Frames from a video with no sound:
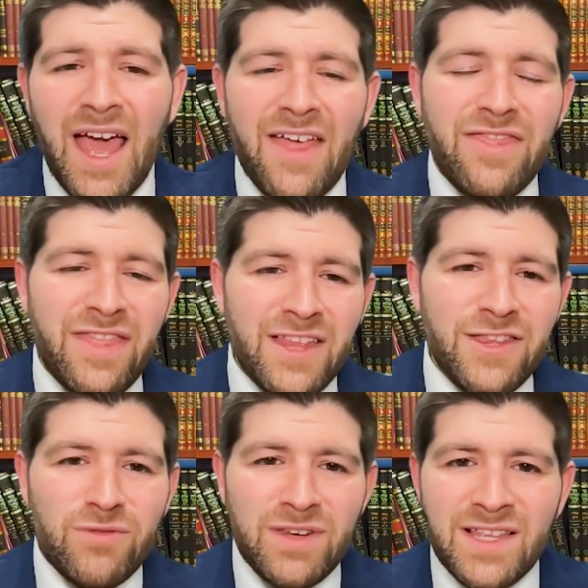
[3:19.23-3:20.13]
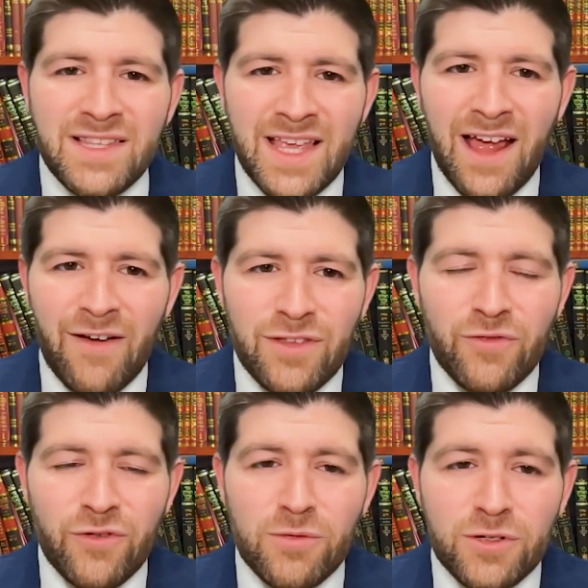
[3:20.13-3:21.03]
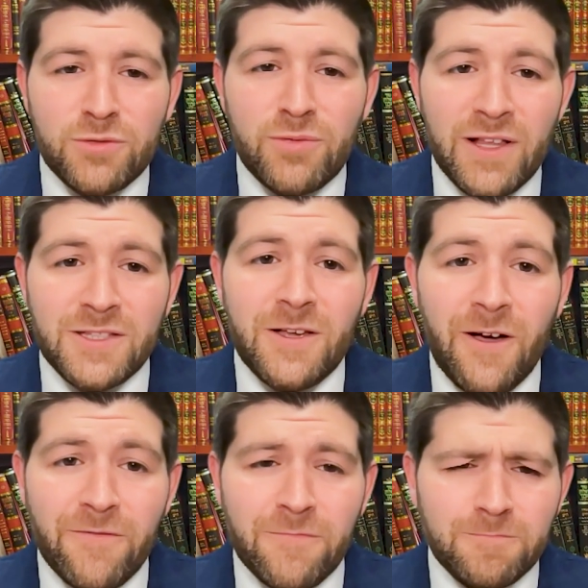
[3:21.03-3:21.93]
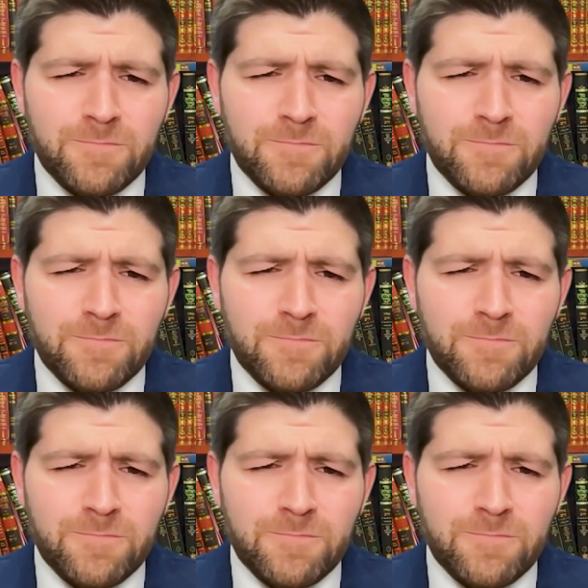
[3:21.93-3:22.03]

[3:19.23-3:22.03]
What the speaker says: And then you need to have the verbal response of,